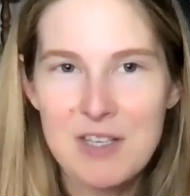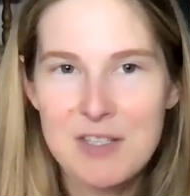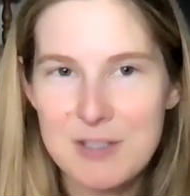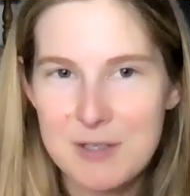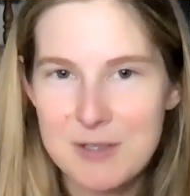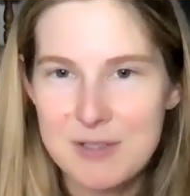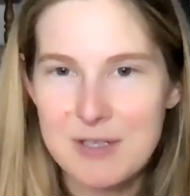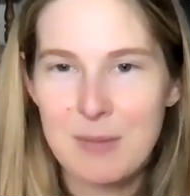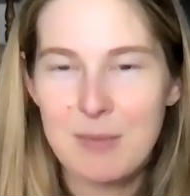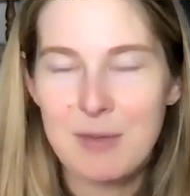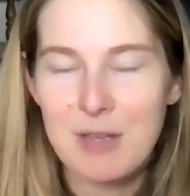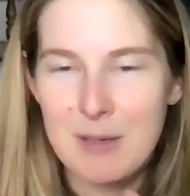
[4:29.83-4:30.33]

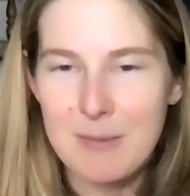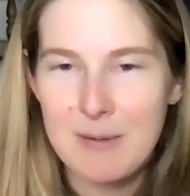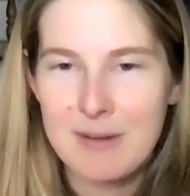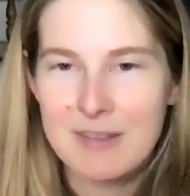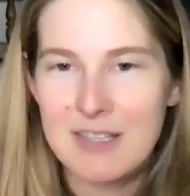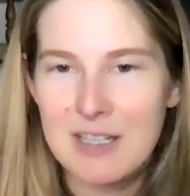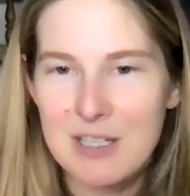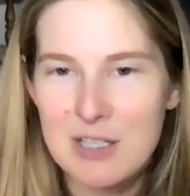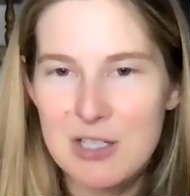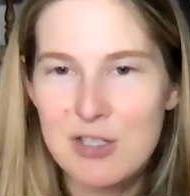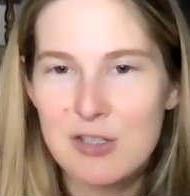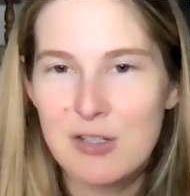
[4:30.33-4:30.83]
So something
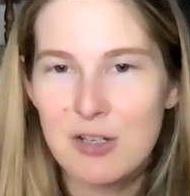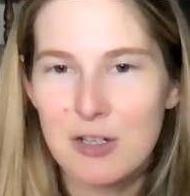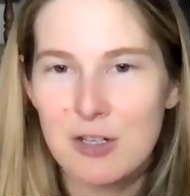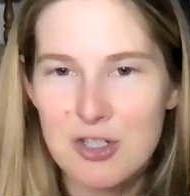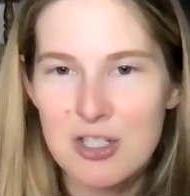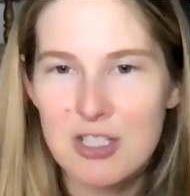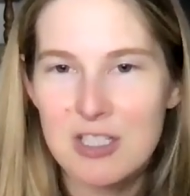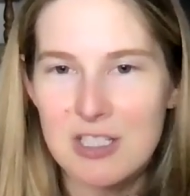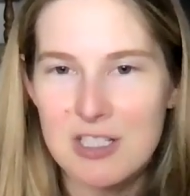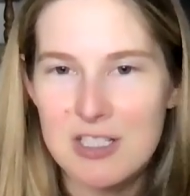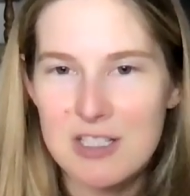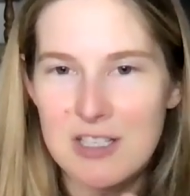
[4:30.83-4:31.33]
about that
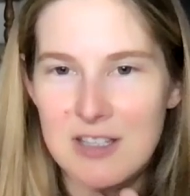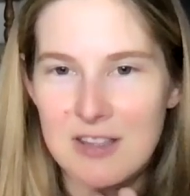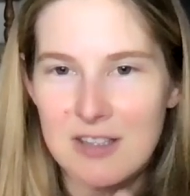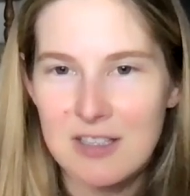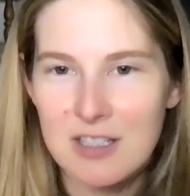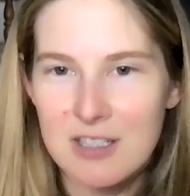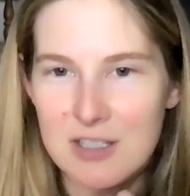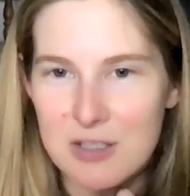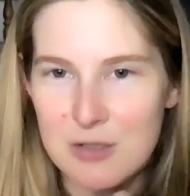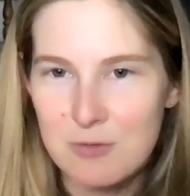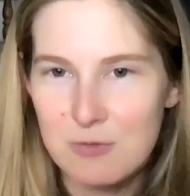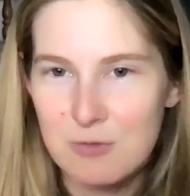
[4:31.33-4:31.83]
starchiness, I
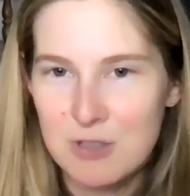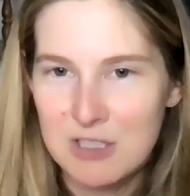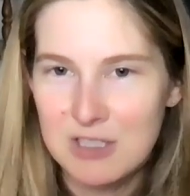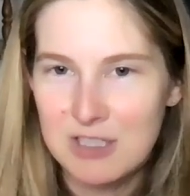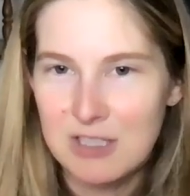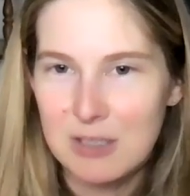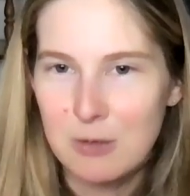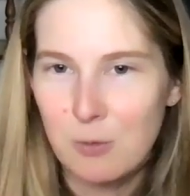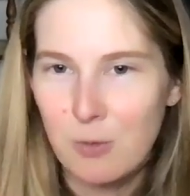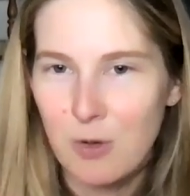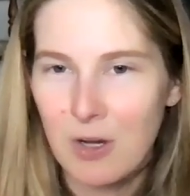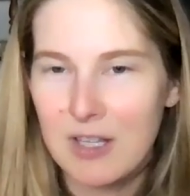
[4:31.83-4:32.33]
think, is
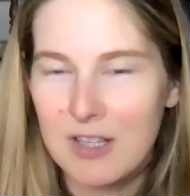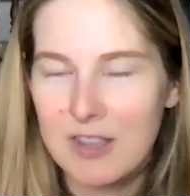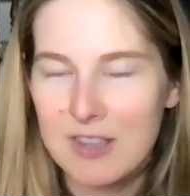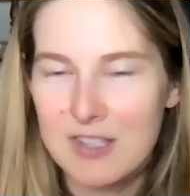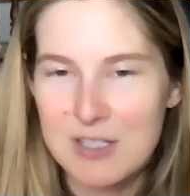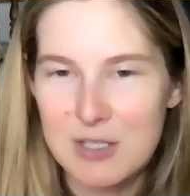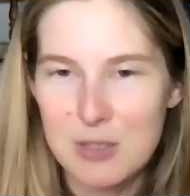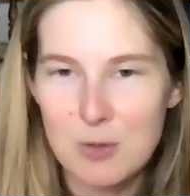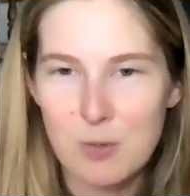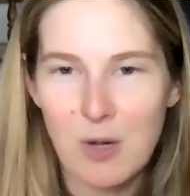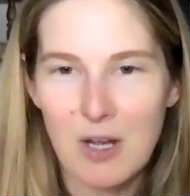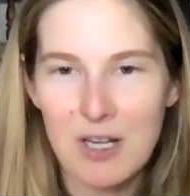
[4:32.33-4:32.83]
really what
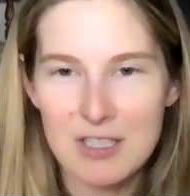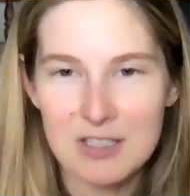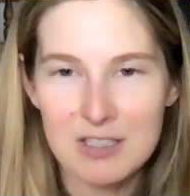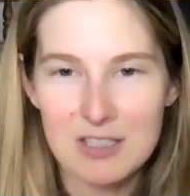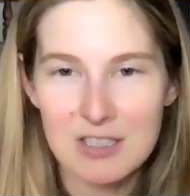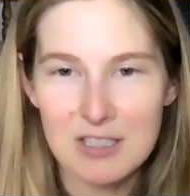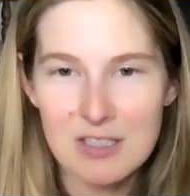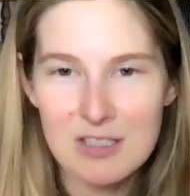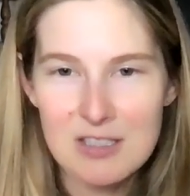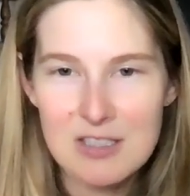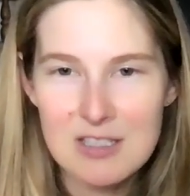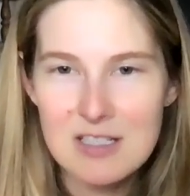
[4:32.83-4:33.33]
this wine
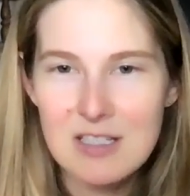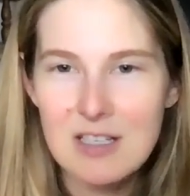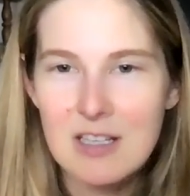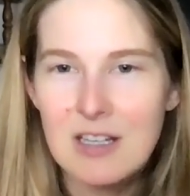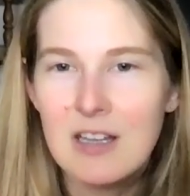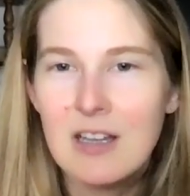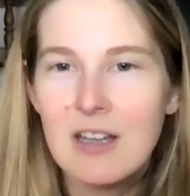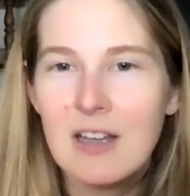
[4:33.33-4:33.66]
needs.